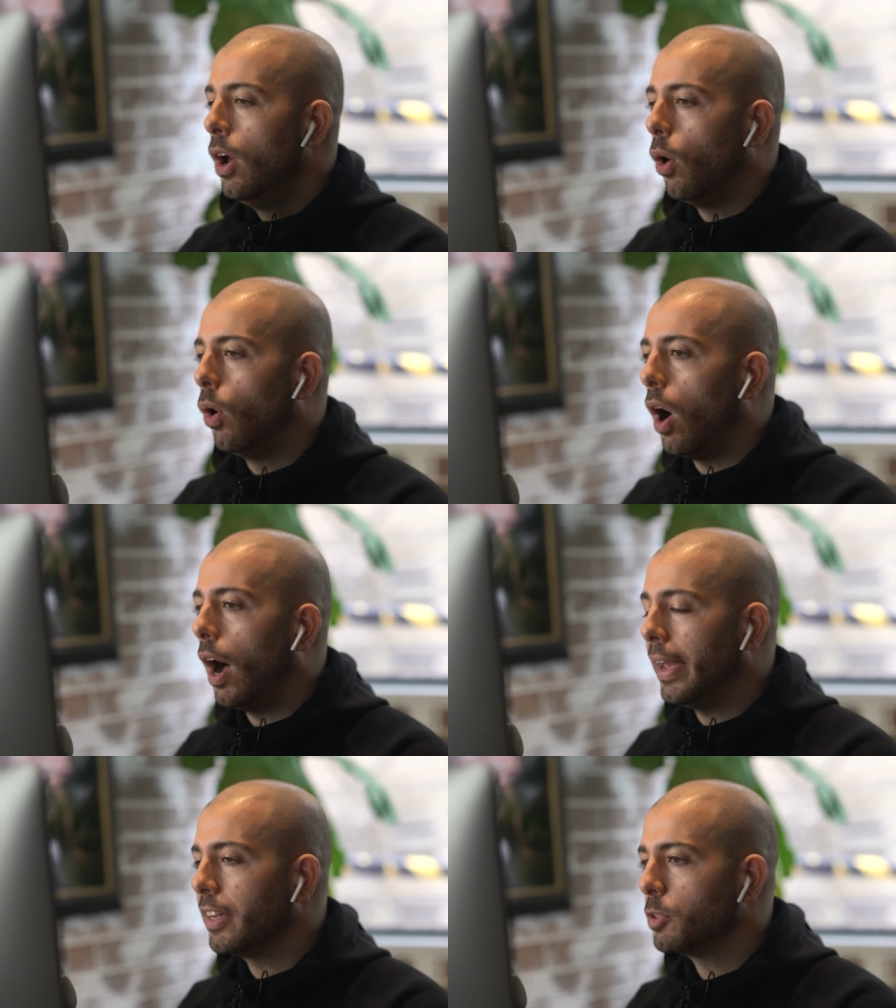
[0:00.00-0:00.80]
Or
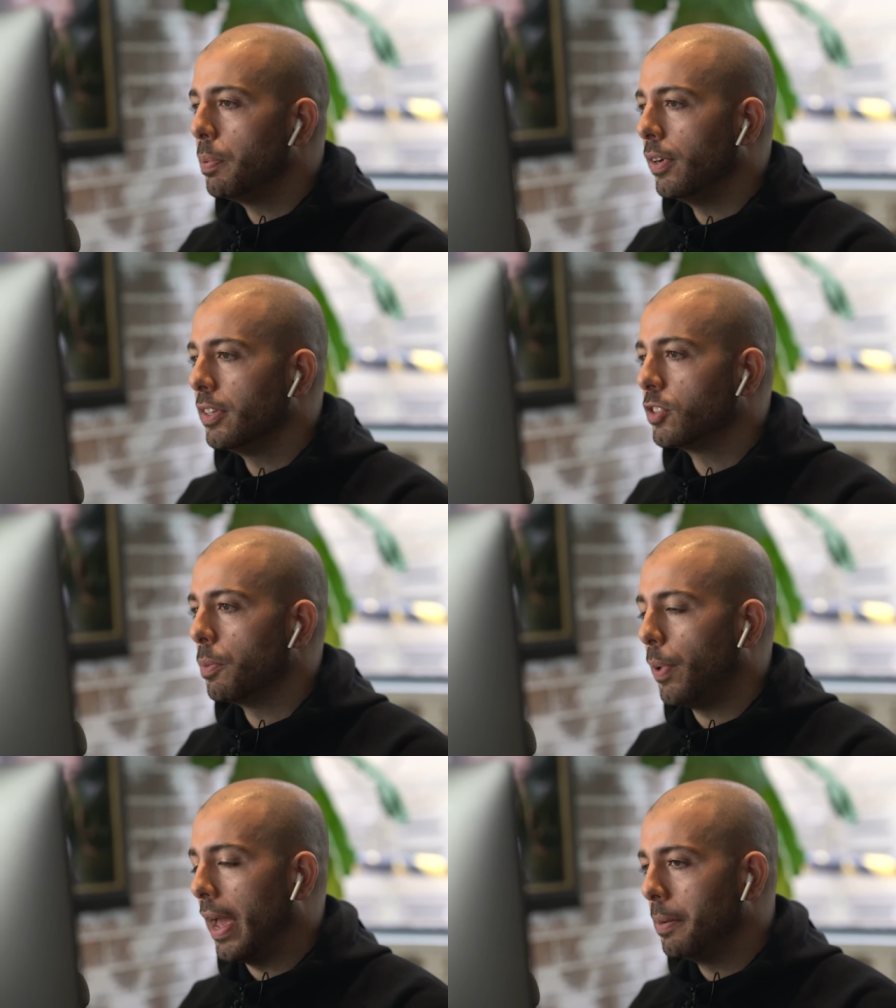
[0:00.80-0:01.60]
I experienced a
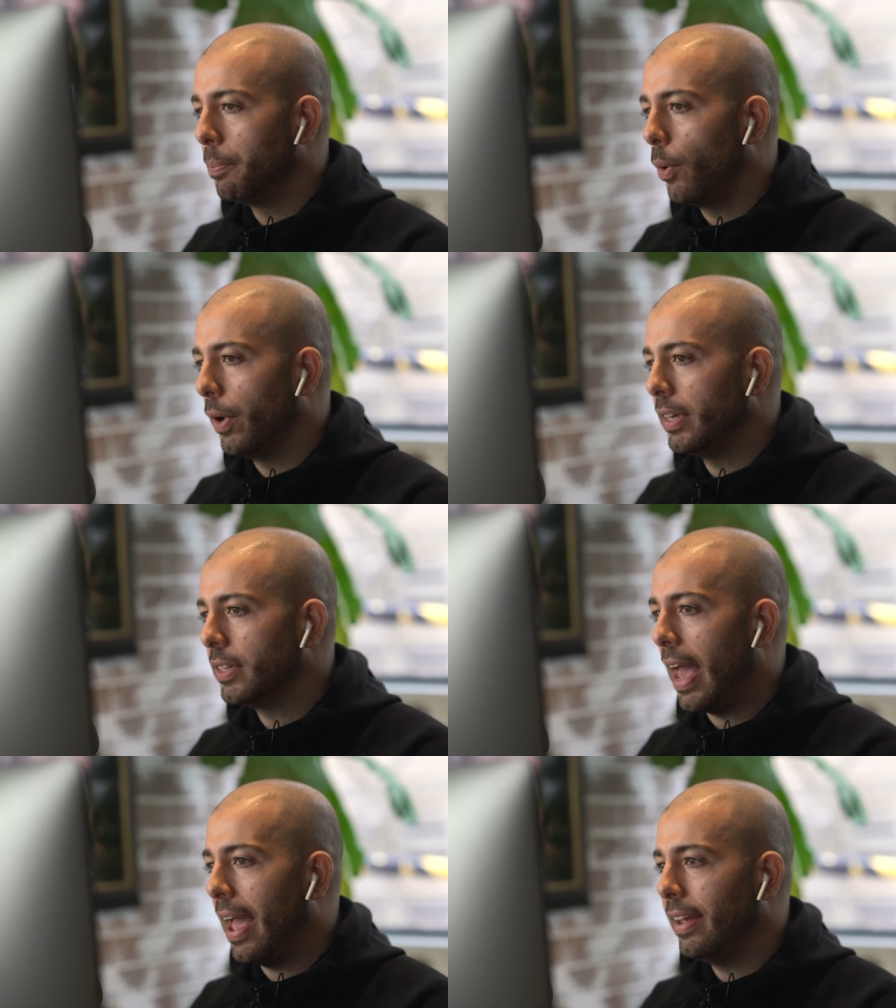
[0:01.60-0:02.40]
pain
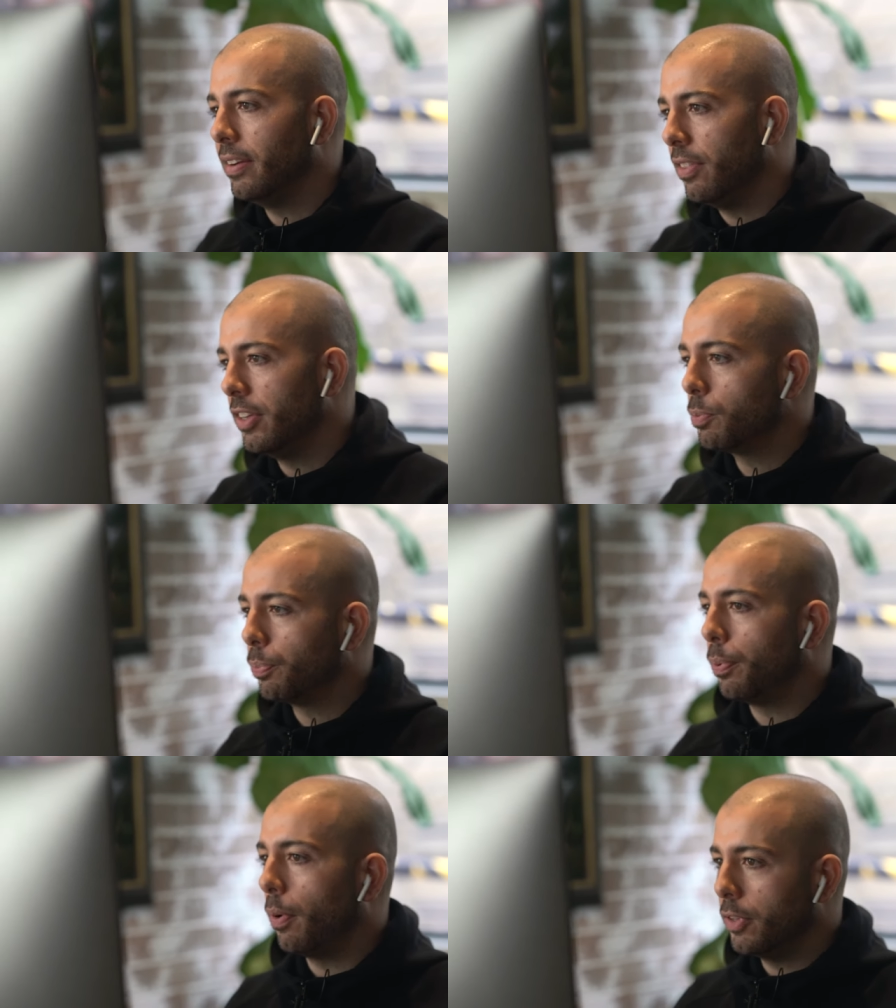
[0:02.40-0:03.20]
point and this pro